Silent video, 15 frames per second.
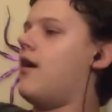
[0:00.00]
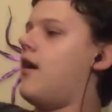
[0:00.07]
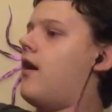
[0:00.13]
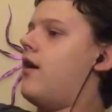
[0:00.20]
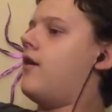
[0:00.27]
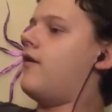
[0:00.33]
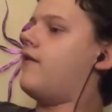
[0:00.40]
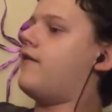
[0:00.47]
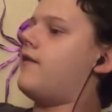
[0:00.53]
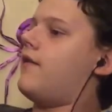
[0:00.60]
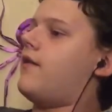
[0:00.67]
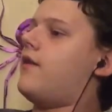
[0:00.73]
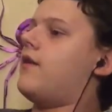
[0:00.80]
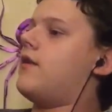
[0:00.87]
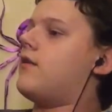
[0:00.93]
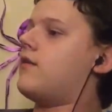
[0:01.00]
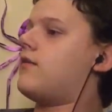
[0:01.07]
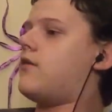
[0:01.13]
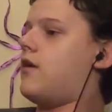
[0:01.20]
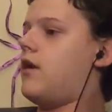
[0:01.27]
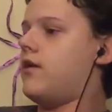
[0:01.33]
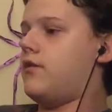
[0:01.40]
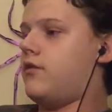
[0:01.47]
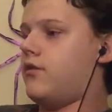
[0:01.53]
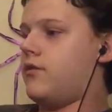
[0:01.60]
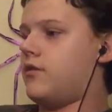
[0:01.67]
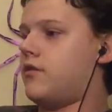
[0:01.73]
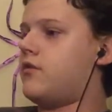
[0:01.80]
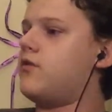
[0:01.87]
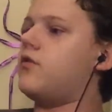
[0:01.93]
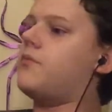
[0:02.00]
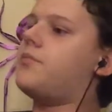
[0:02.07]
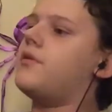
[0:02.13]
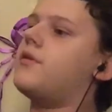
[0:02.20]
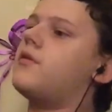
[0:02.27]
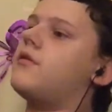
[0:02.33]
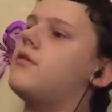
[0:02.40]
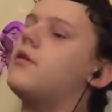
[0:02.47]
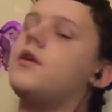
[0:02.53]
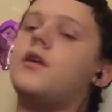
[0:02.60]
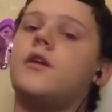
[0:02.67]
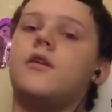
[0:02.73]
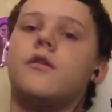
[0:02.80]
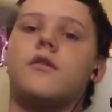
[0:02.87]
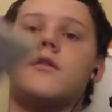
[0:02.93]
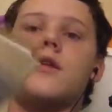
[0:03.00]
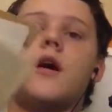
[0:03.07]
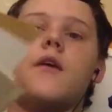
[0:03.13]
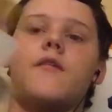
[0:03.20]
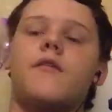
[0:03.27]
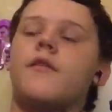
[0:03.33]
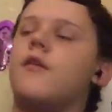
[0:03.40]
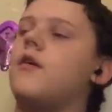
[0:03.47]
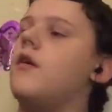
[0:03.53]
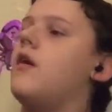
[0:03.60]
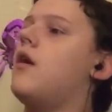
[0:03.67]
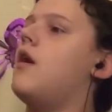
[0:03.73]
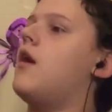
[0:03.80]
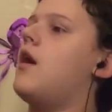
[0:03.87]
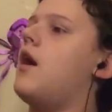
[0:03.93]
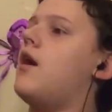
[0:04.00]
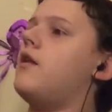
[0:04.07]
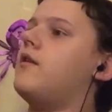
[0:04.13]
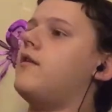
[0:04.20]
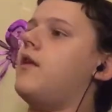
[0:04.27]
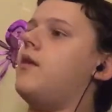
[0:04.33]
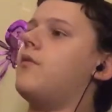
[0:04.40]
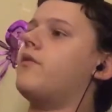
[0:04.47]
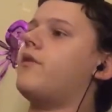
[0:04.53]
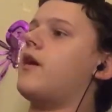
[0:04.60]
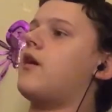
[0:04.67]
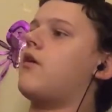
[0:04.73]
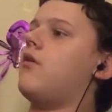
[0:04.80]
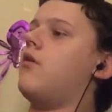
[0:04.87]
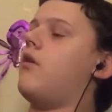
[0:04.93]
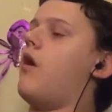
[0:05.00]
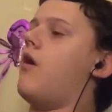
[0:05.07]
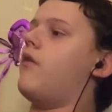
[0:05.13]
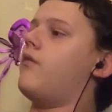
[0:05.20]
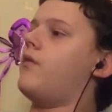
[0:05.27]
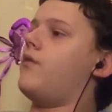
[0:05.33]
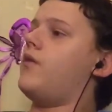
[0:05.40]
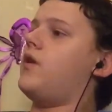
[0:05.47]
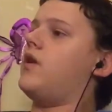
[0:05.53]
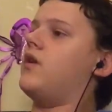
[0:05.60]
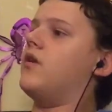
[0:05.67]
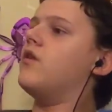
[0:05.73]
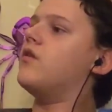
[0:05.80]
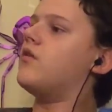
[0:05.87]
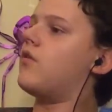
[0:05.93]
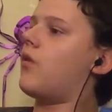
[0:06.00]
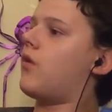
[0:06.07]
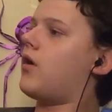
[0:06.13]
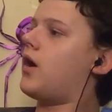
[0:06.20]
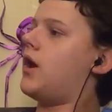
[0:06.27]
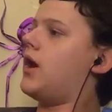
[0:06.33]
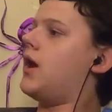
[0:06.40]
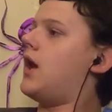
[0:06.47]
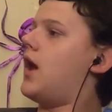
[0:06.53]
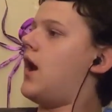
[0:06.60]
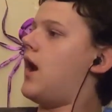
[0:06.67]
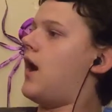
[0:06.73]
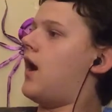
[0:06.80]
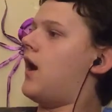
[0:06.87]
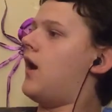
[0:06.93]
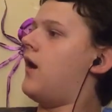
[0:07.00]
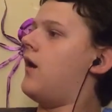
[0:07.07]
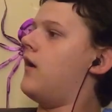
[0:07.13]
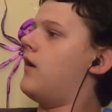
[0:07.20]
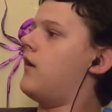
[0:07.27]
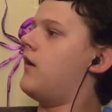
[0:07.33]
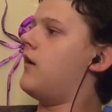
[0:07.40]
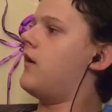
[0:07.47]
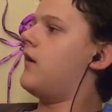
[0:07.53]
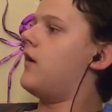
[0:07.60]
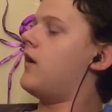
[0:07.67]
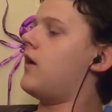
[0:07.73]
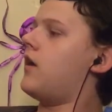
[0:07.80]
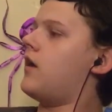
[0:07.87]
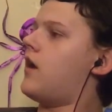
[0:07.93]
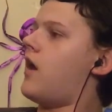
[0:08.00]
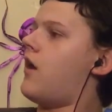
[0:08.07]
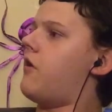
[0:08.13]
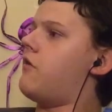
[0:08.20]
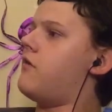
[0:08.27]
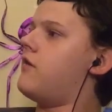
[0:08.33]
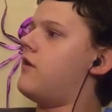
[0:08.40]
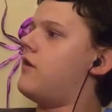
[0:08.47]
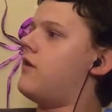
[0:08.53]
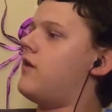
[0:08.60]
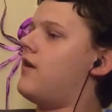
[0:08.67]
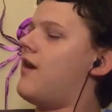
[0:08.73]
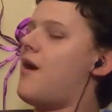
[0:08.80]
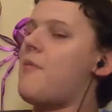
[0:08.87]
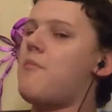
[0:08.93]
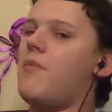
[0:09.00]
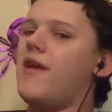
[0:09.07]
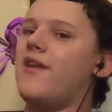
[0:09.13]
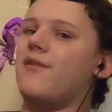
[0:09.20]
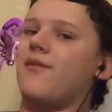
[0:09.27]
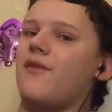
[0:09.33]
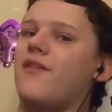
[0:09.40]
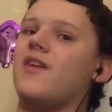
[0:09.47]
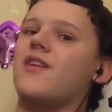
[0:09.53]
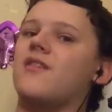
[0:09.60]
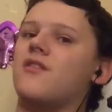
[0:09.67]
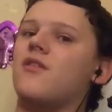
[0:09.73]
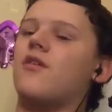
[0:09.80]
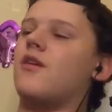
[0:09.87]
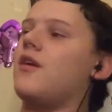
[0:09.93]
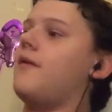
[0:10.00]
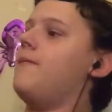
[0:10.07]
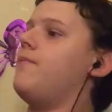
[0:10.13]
of things I'm uh, doing stupidly stuff, and today was that uh, ravine story. Uh, you know, being ravine story.